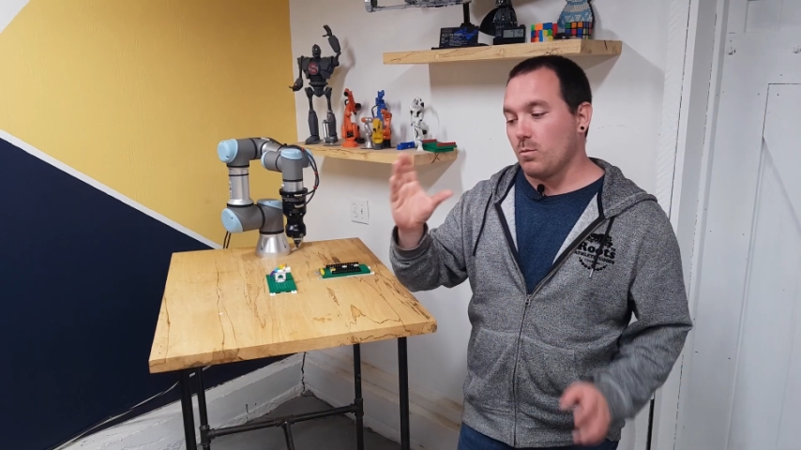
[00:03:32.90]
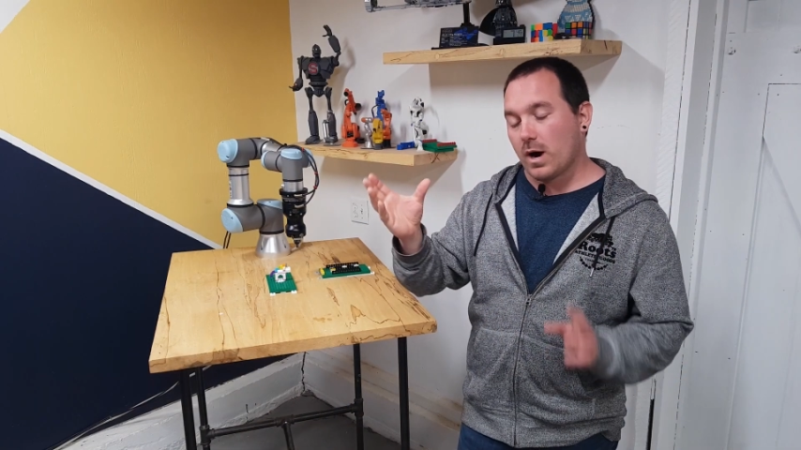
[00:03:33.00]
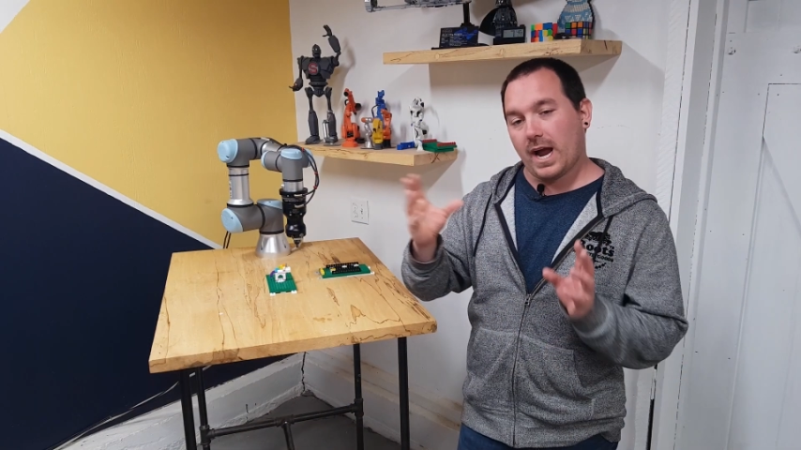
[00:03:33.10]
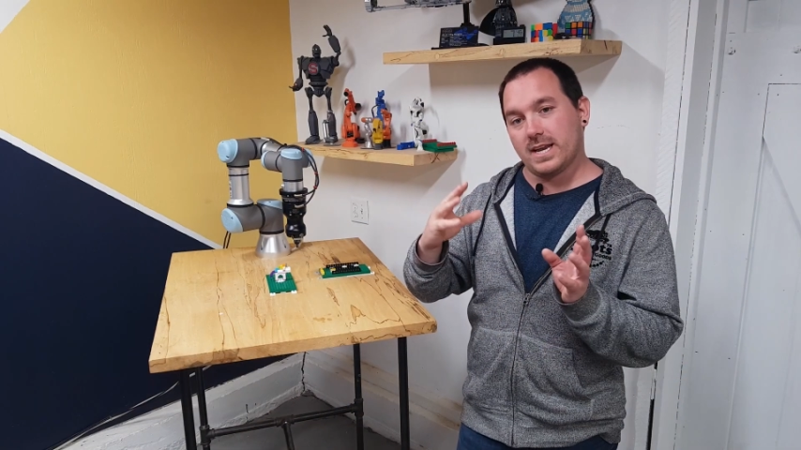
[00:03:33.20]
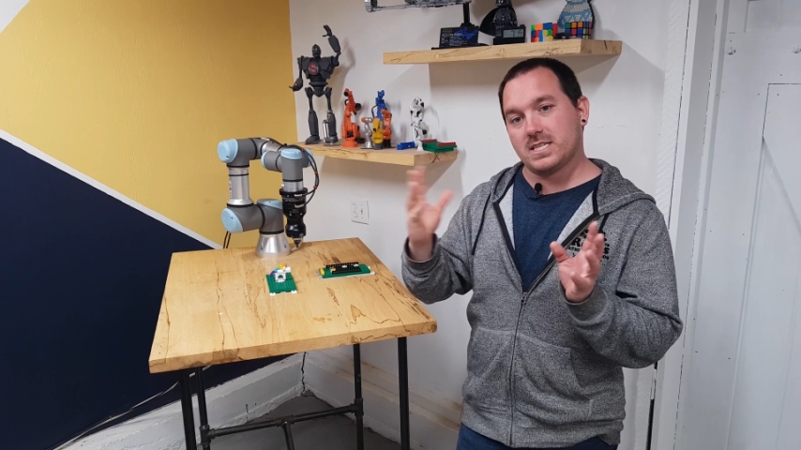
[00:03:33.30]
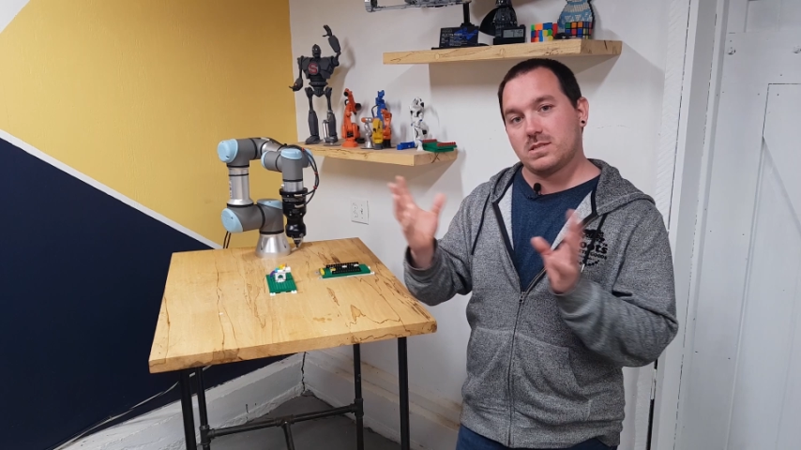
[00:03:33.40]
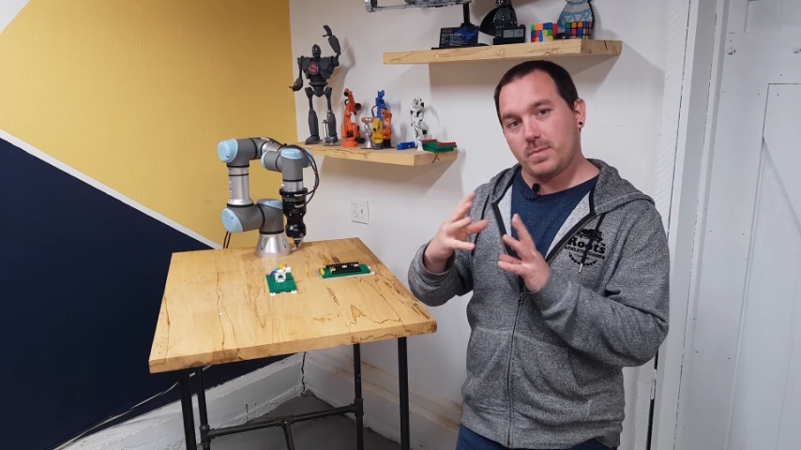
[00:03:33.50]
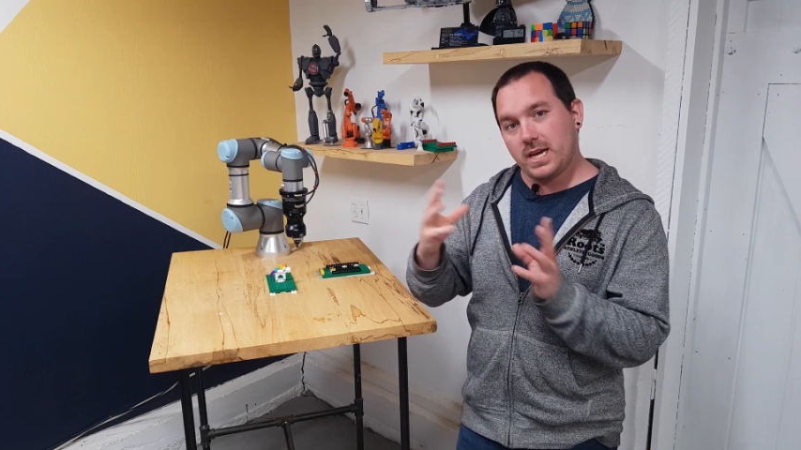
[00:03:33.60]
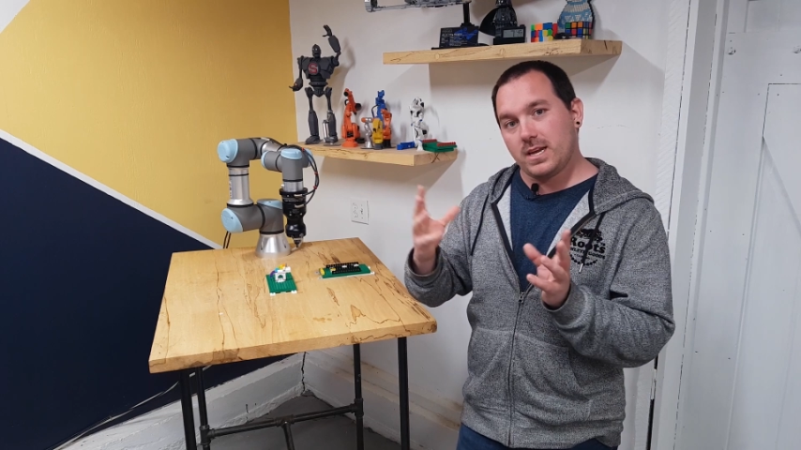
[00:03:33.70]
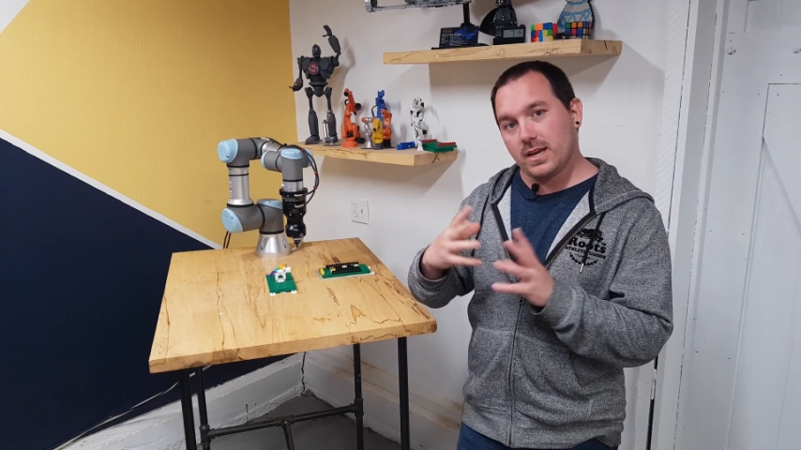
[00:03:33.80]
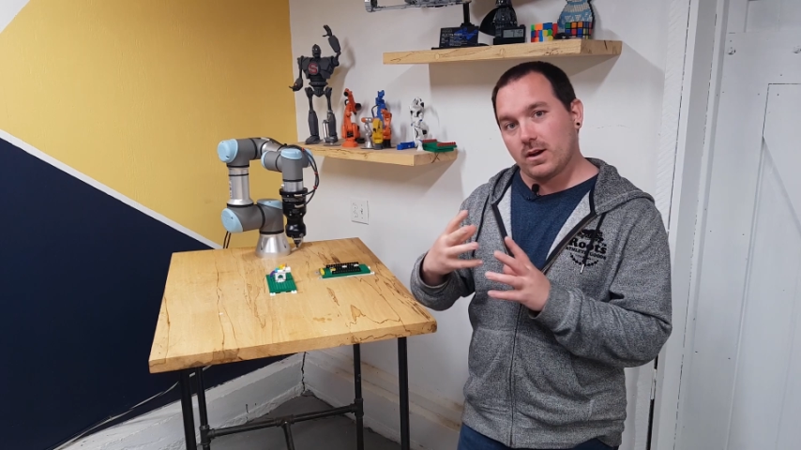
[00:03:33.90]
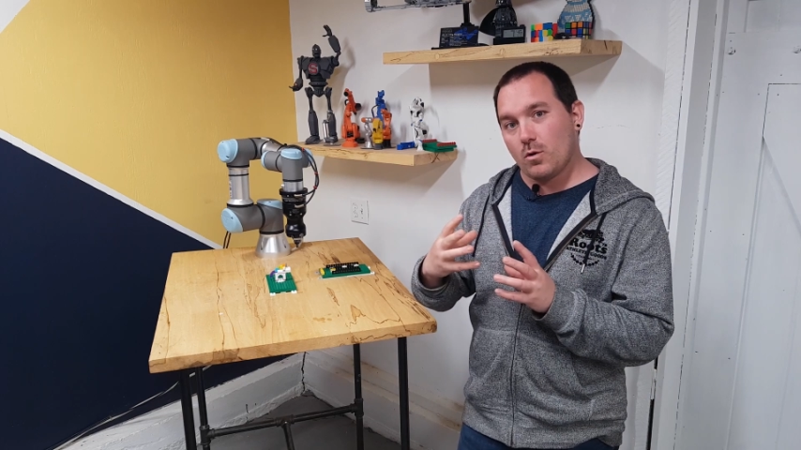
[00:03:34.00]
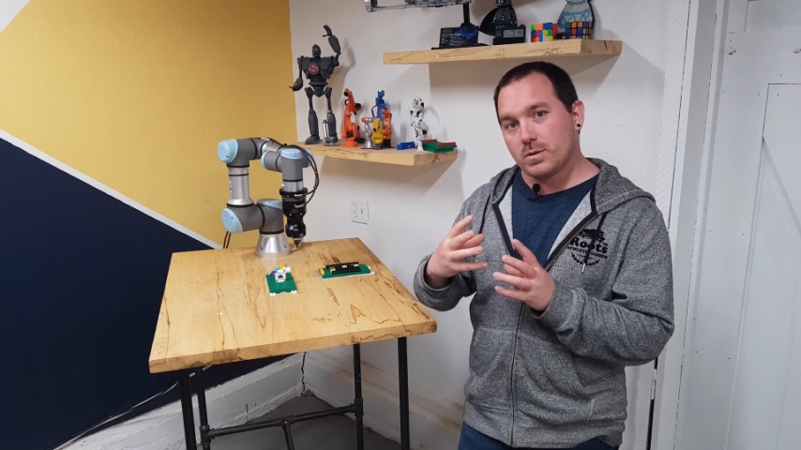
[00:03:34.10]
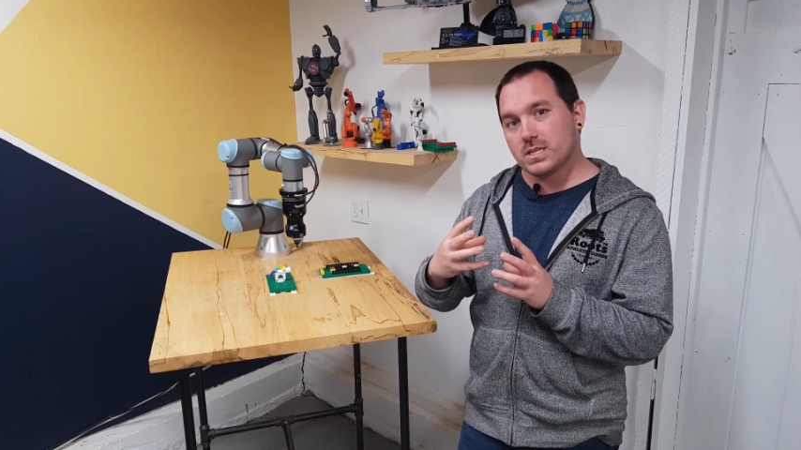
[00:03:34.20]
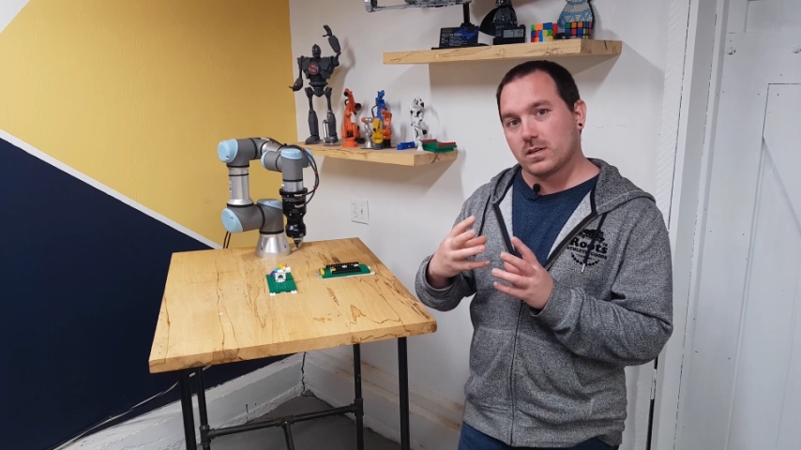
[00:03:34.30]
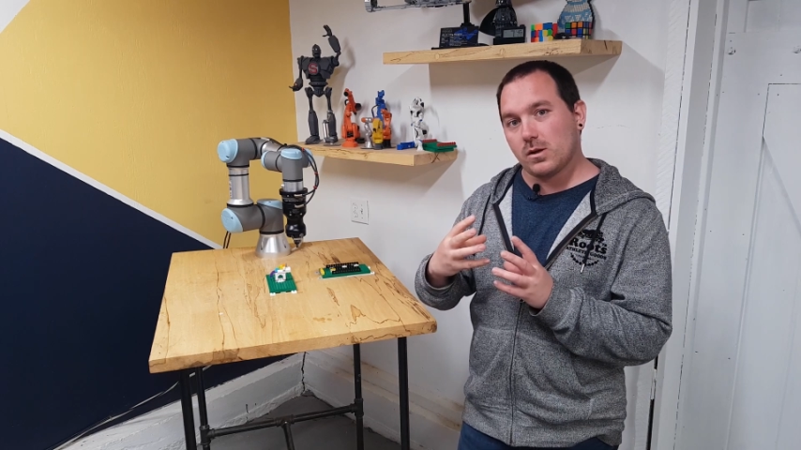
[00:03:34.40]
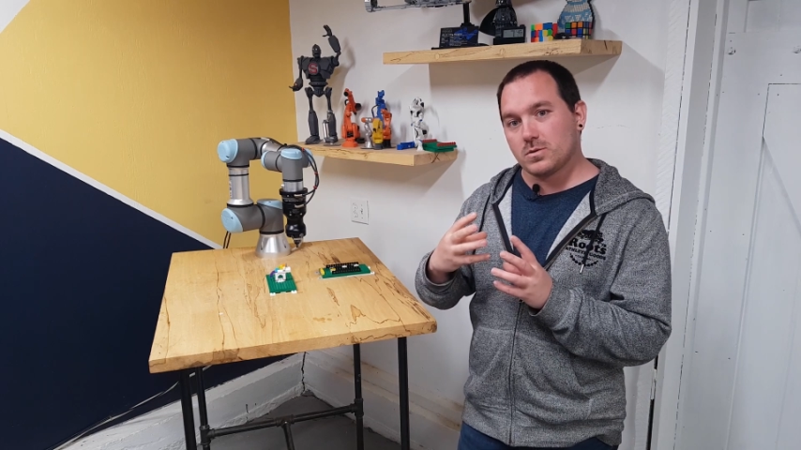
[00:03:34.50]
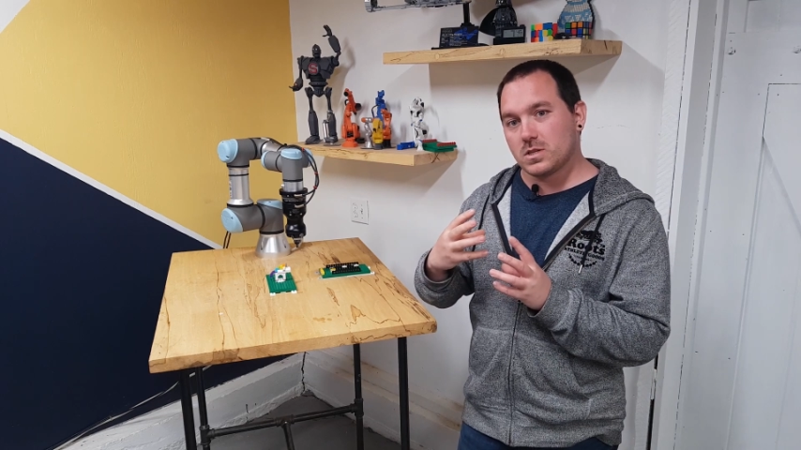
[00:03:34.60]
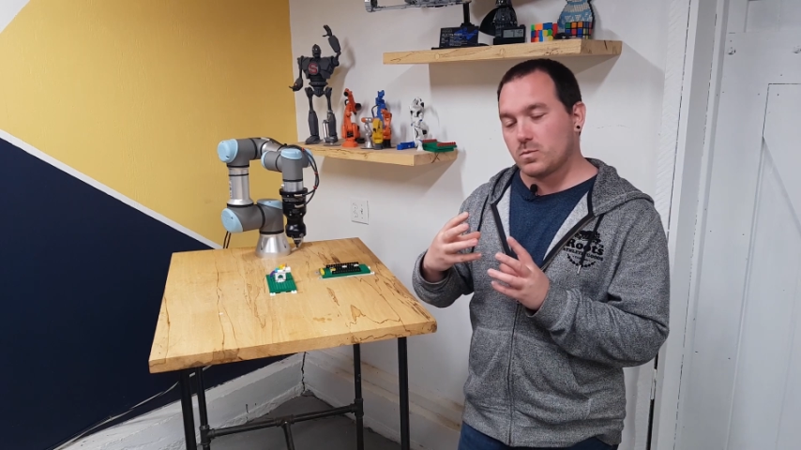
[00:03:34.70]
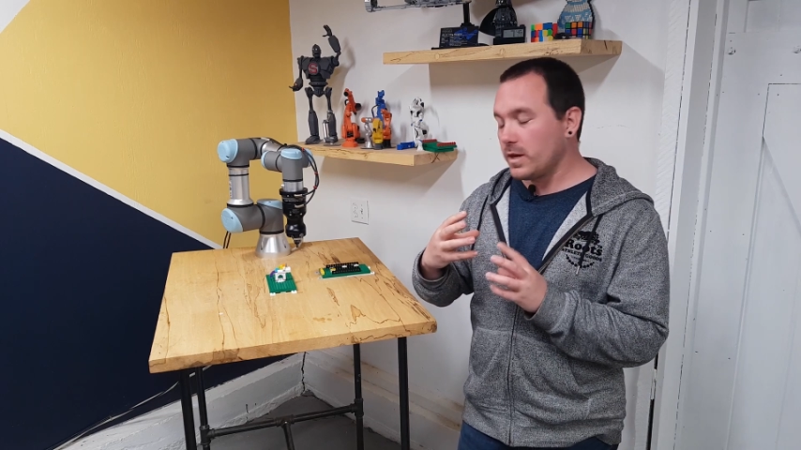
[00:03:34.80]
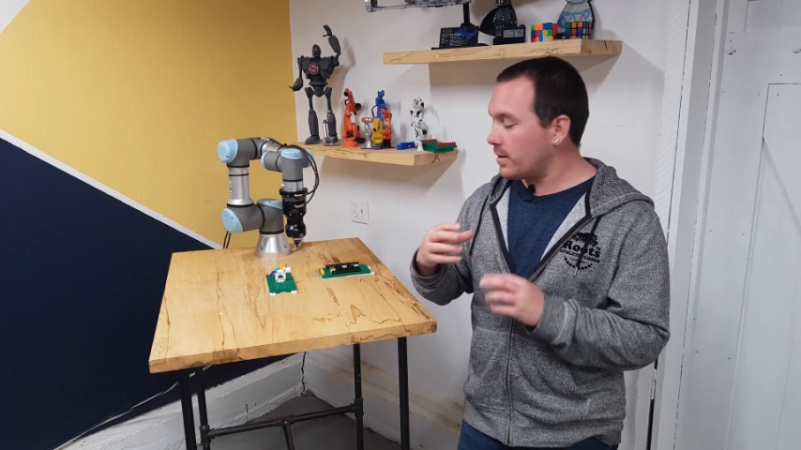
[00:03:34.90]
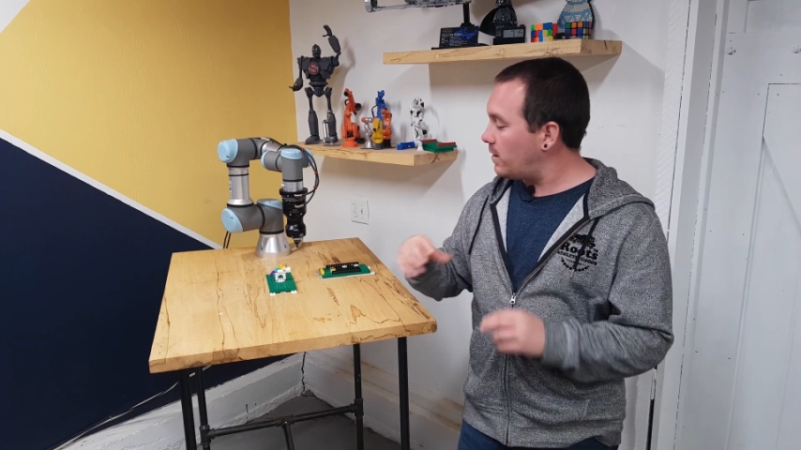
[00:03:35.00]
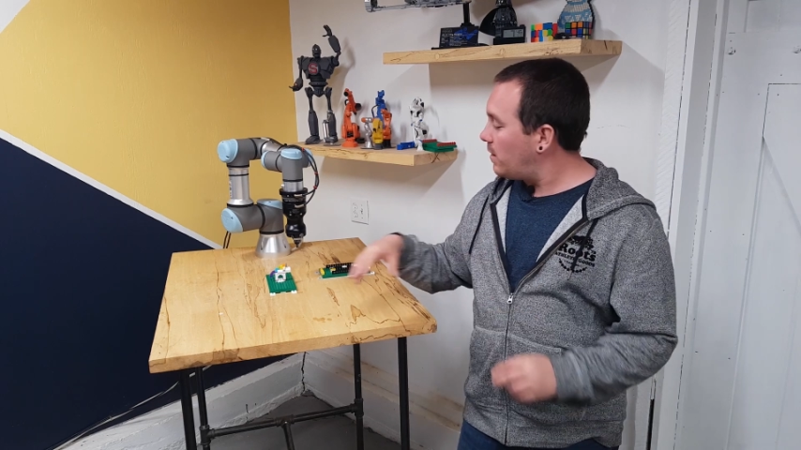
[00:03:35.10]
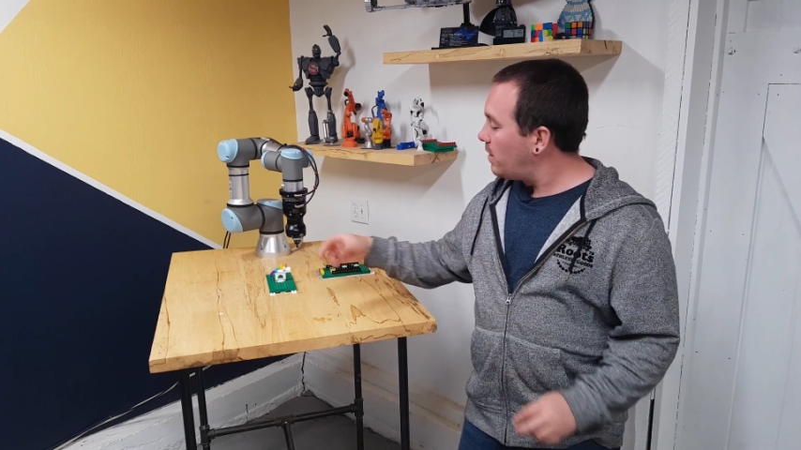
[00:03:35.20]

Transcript: and what kind of speed it opens and closes with.